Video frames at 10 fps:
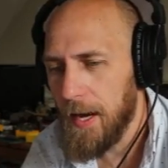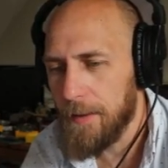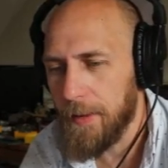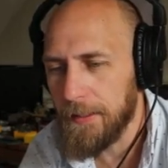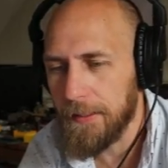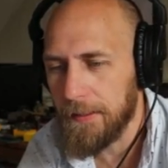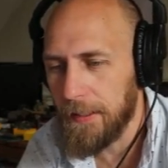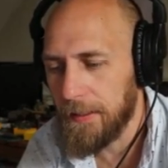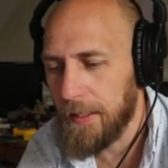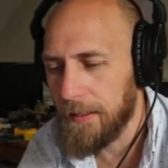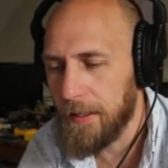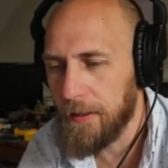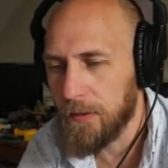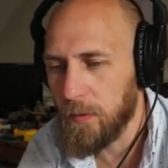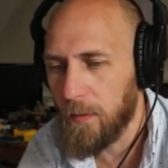I might designate that there
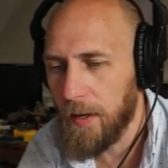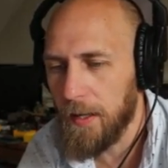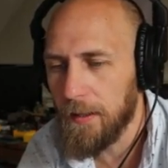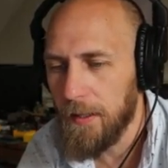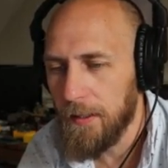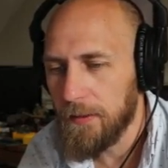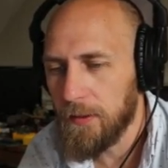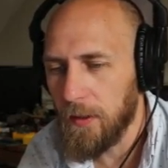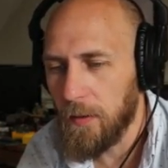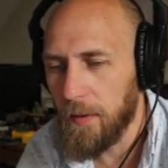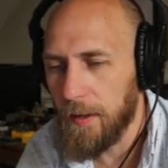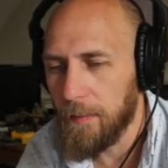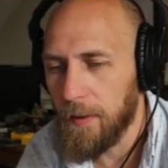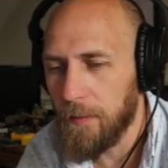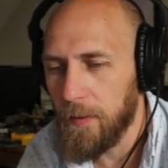as well. So,
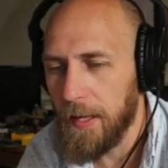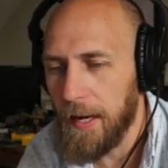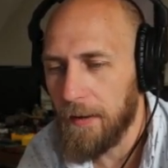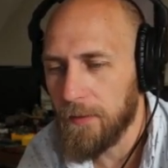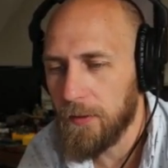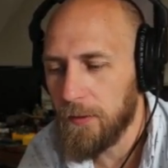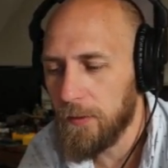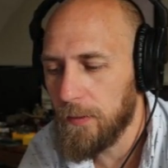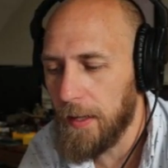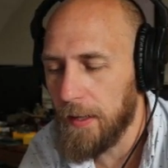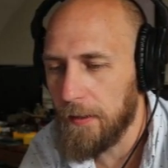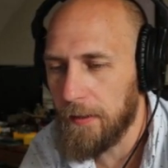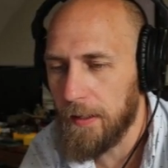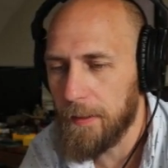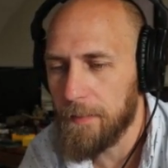but we have 2
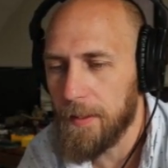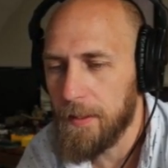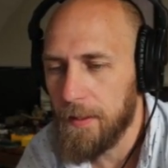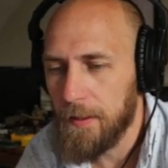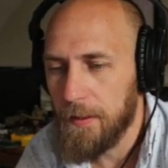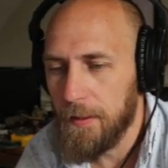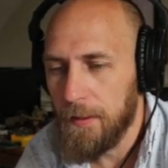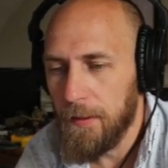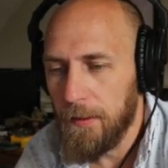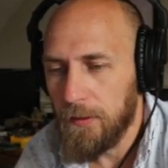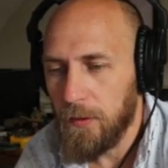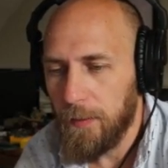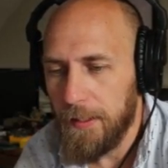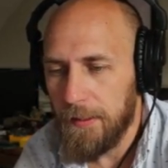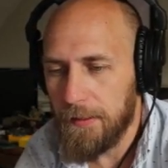LRM
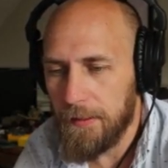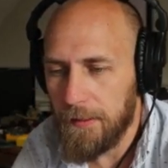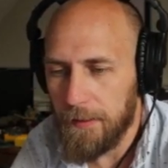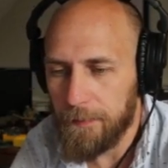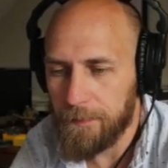20s.